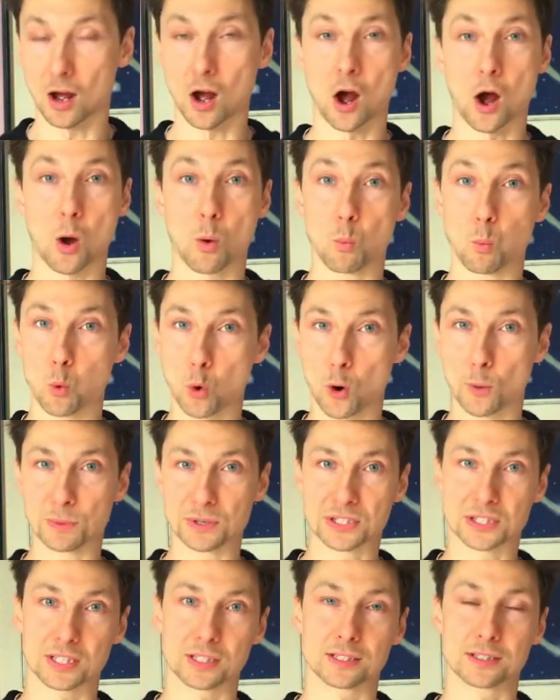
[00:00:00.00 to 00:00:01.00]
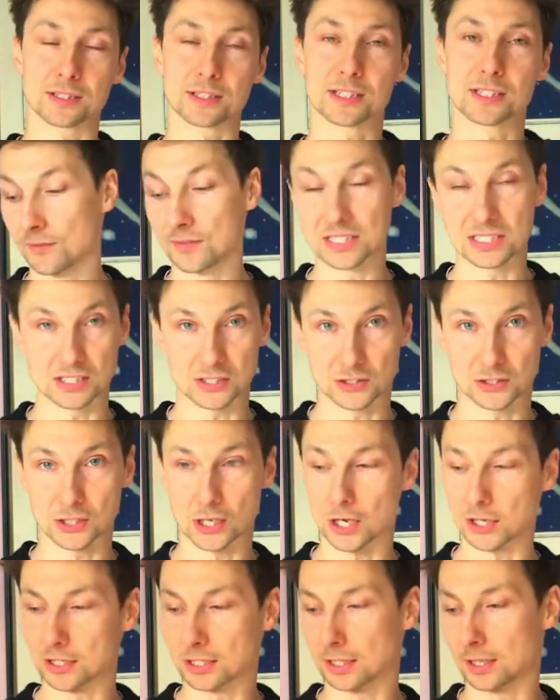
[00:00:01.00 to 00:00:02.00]
are Warburtons. These are
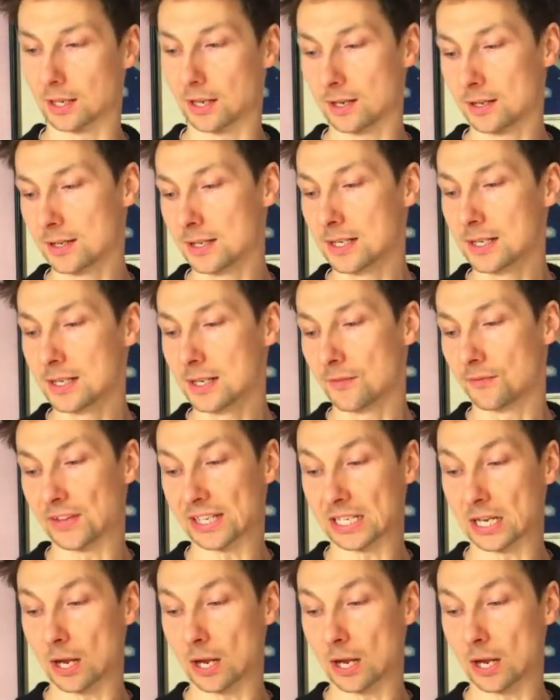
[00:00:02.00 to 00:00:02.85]
circular. They